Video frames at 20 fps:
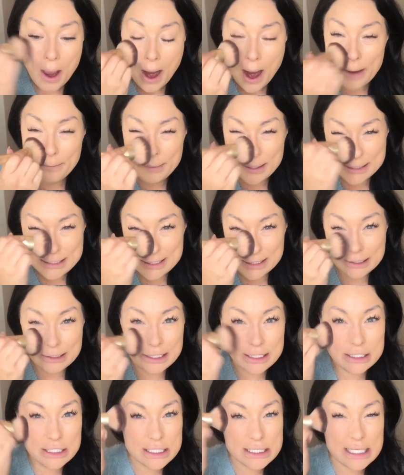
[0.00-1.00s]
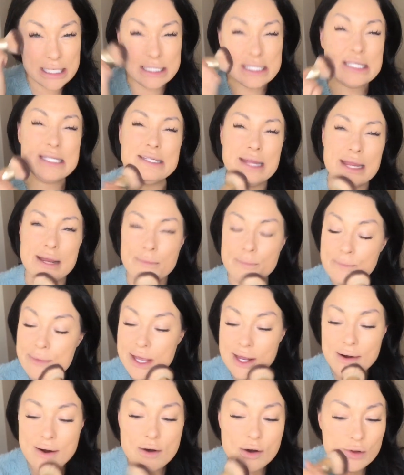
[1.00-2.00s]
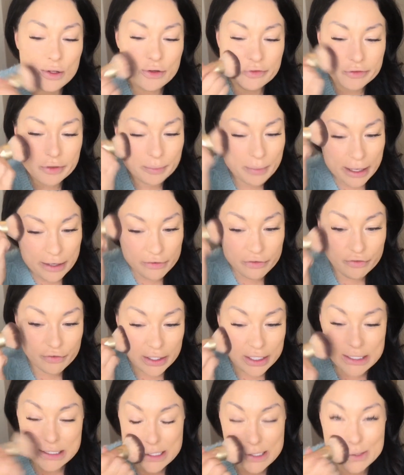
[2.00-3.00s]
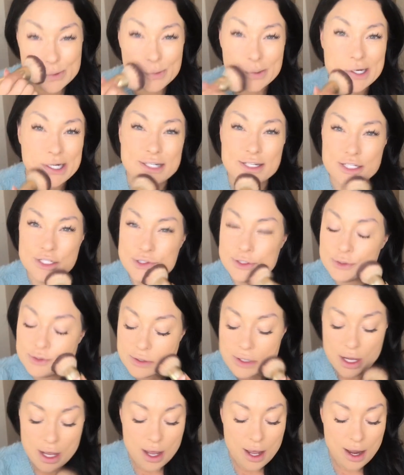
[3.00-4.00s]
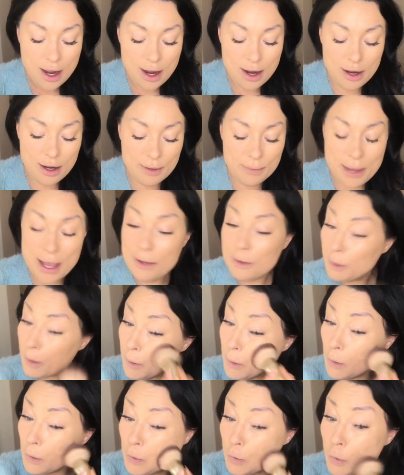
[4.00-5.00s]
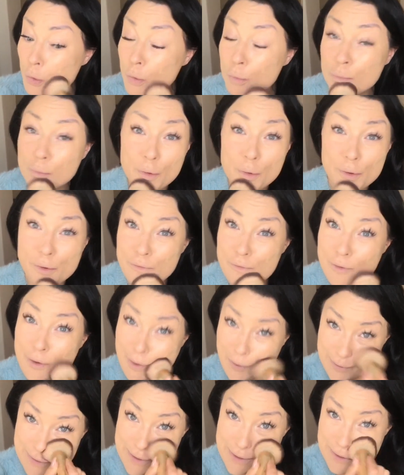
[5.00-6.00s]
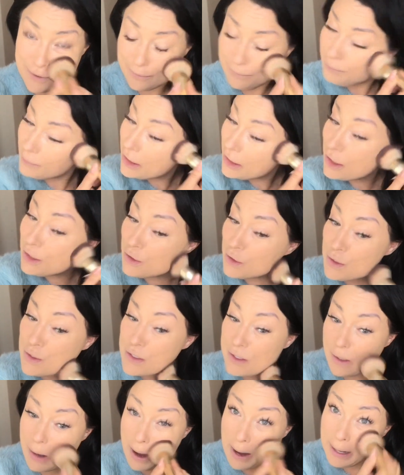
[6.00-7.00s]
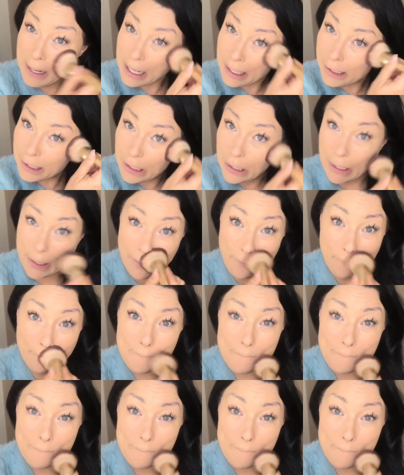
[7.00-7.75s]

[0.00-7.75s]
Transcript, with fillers: basically just like stamp it all over my face is what I do. And I go pretty fast because I gotta go.